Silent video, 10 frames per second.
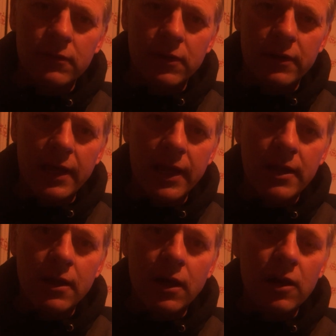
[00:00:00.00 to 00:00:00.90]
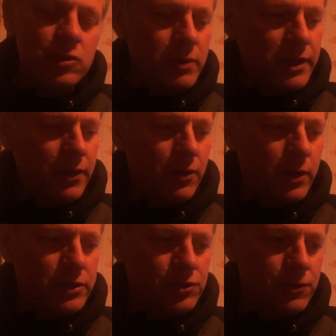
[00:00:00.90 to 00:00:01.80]
Okay. Ask me another
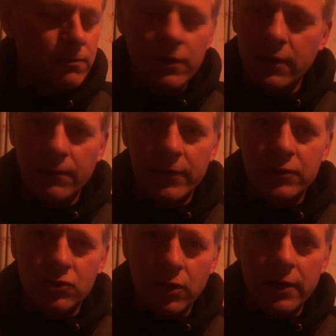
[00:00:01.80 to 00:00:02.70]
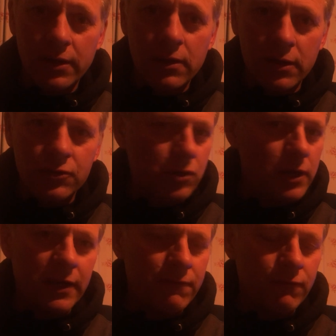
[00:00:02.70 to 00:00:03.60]
question, and I'll try
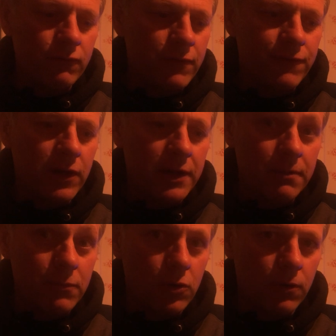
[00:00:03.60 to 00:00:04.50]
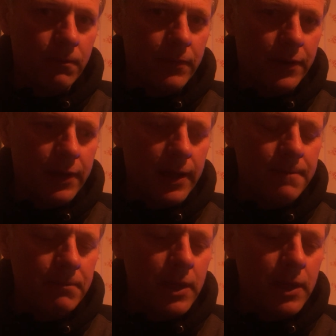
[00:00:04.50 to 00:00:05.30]
and even refine it more. Okay.